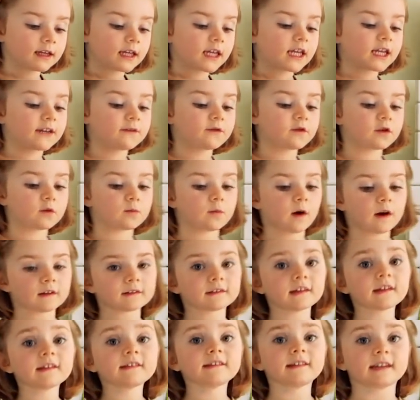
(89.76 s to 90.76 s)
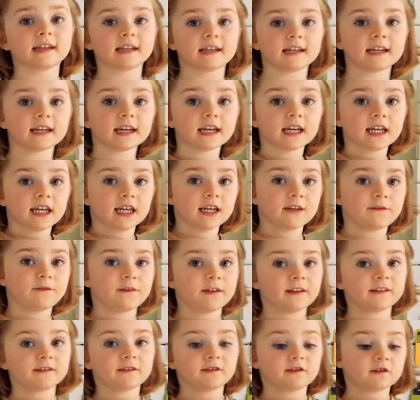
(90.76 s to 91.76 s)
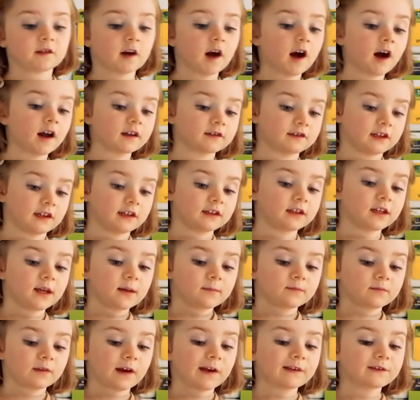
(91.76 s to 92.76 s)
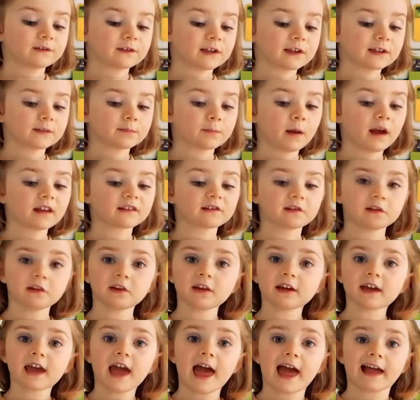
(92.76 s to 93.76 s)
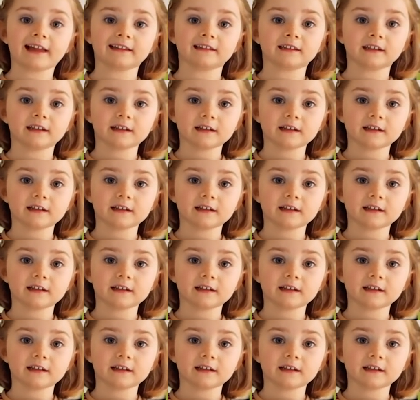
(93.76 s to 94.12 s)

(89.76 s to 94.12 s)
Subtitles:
If you want to see if it's charging, press this button again.